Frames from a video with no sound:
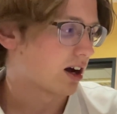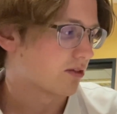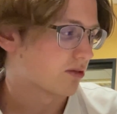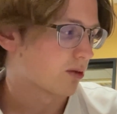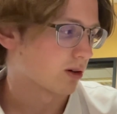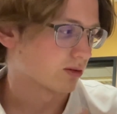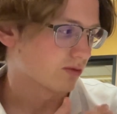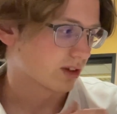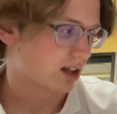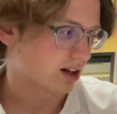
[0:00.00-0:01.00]
for
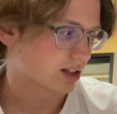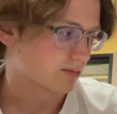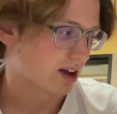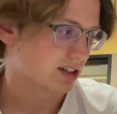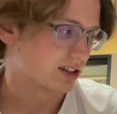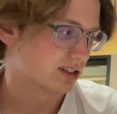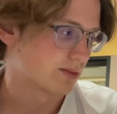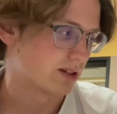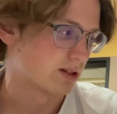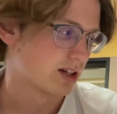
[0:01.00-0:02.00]
the locking
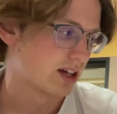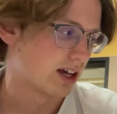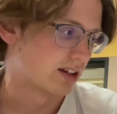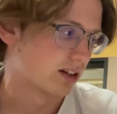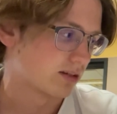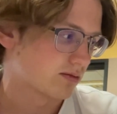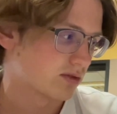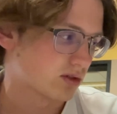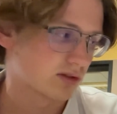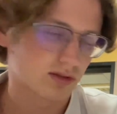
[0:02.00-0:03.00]
mechanism and
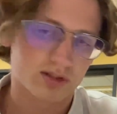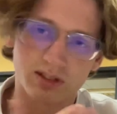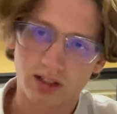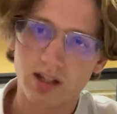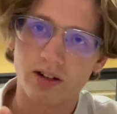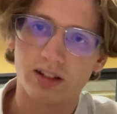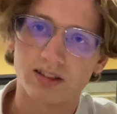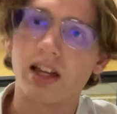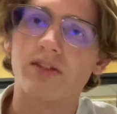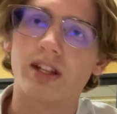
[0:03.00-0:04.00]
securing a
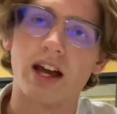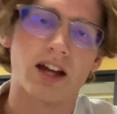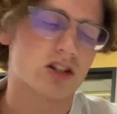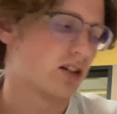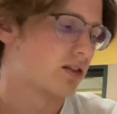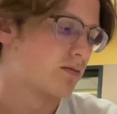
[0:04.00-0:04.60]
safe connection.